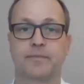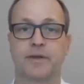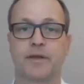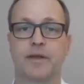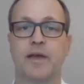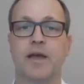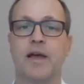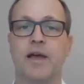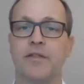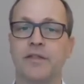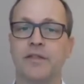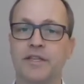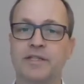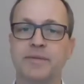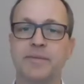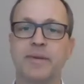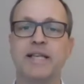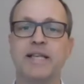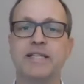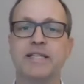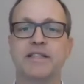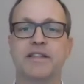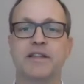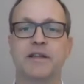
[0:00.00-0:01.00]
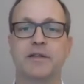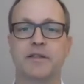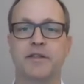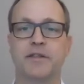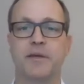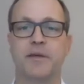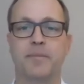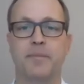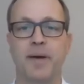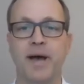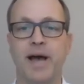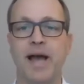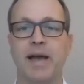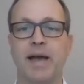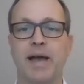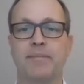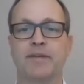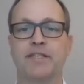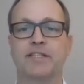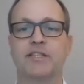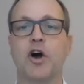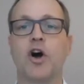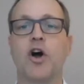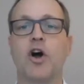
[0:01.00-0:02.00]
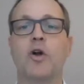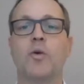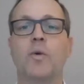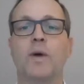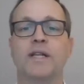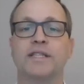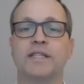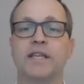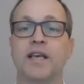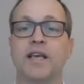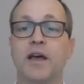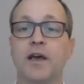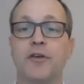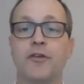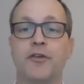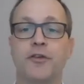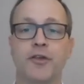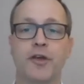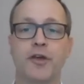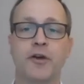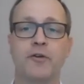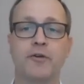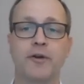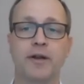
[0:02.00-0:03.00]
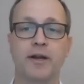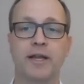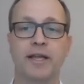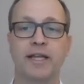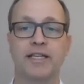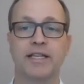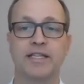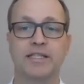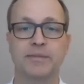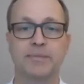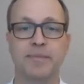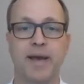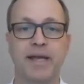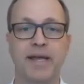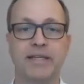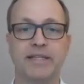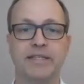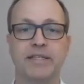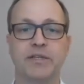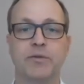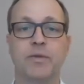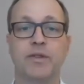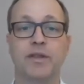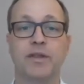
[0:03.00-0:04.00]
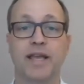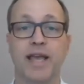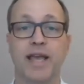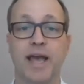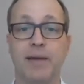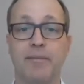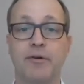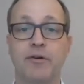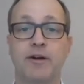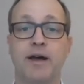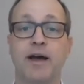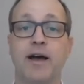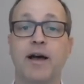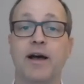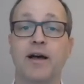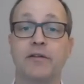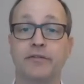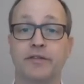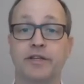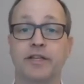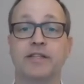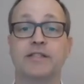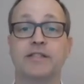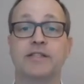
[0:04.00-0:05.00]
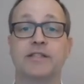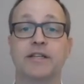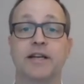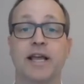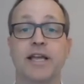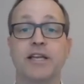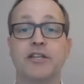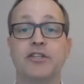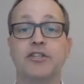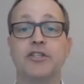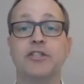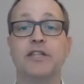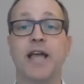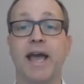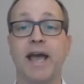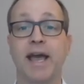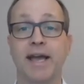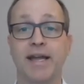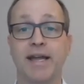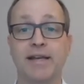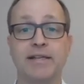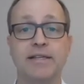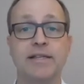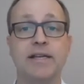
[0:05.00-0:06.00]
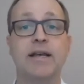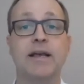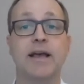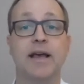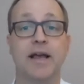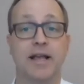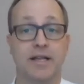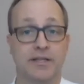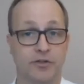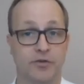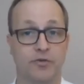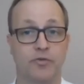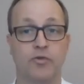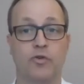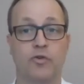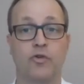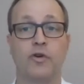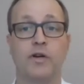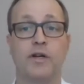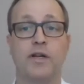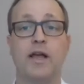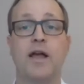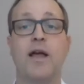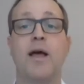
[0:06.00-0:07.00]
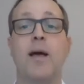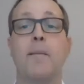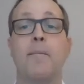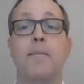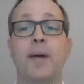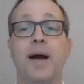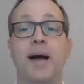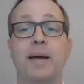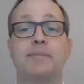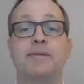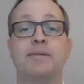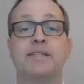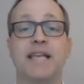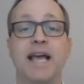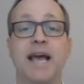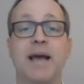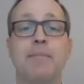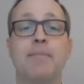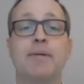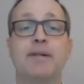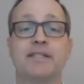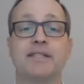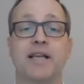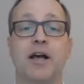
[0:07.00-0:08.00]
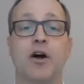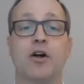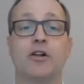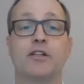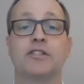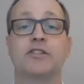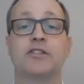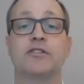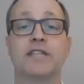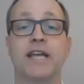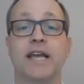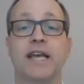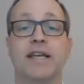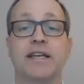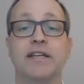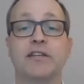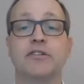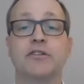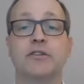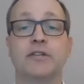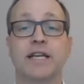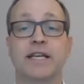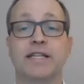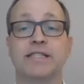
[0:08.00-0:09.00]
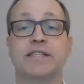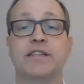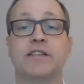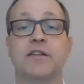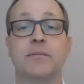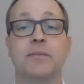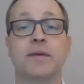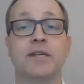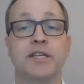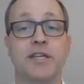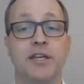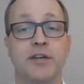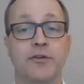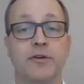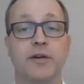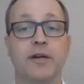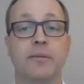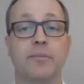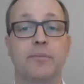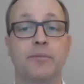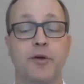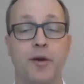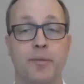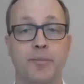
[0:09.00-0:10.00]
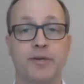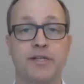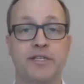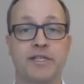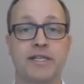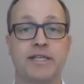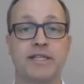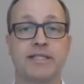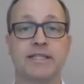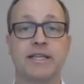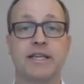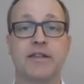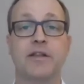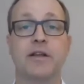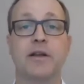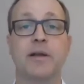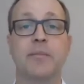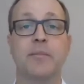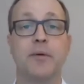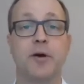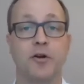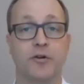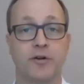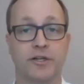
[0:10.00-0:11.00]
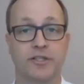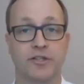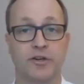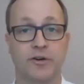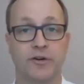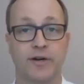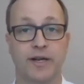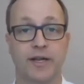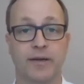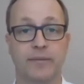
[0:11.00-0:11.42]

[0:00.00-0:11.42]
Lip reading: This means that the pipe is always thoroughly inspected with the camera after installation and, as a rule, pipe samples are also taken to test the material properties in the laboratory.